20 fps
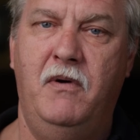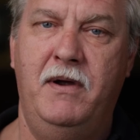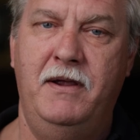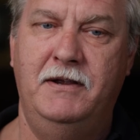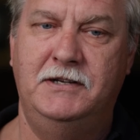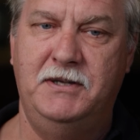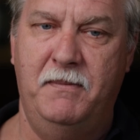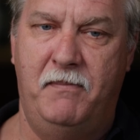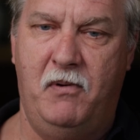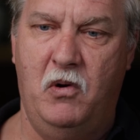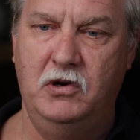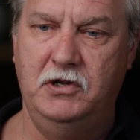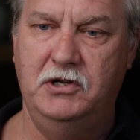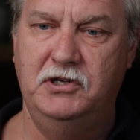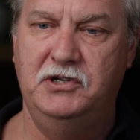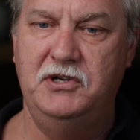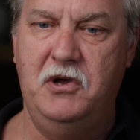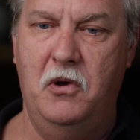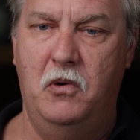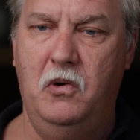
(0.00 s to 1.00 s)
We support
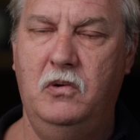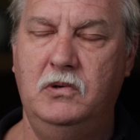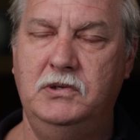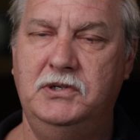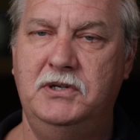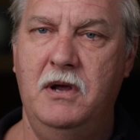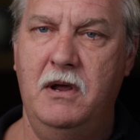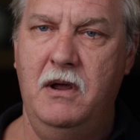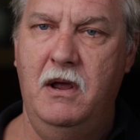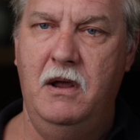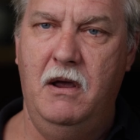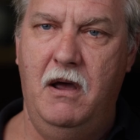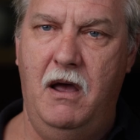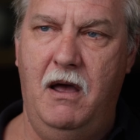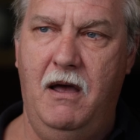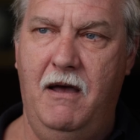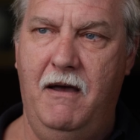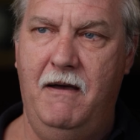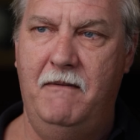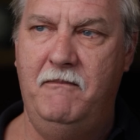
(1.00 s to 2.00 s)
the schools.
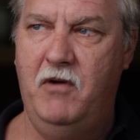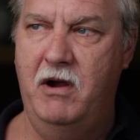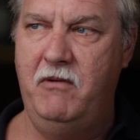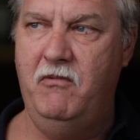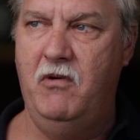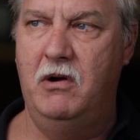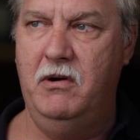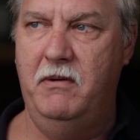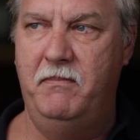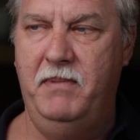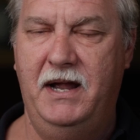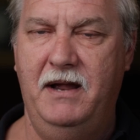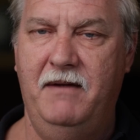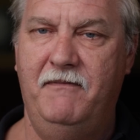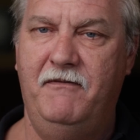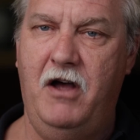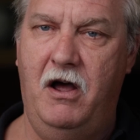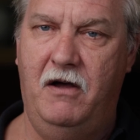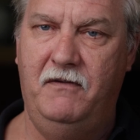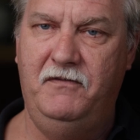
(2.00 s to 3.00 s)
We want to be
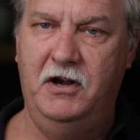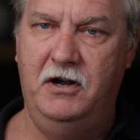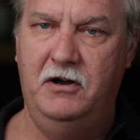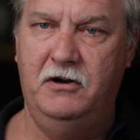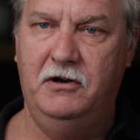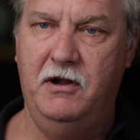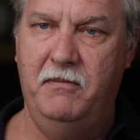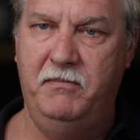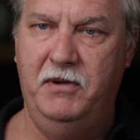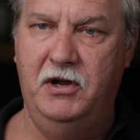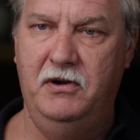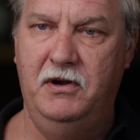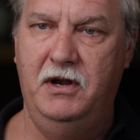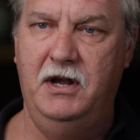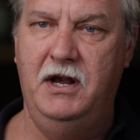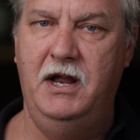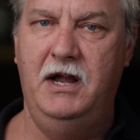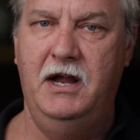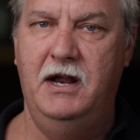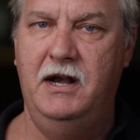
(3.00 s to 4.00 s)
involved in our
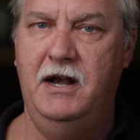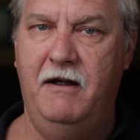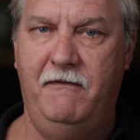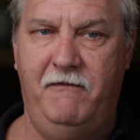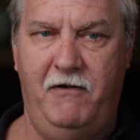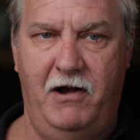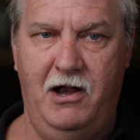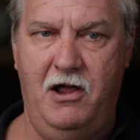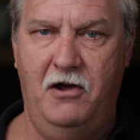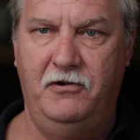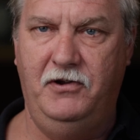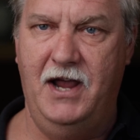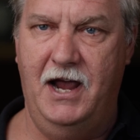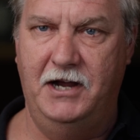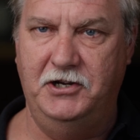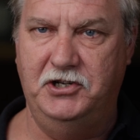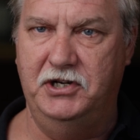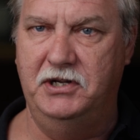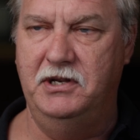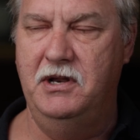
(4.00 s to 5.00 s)
community at every
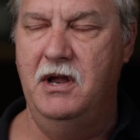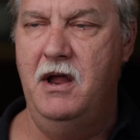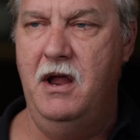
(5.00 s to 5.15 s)
location.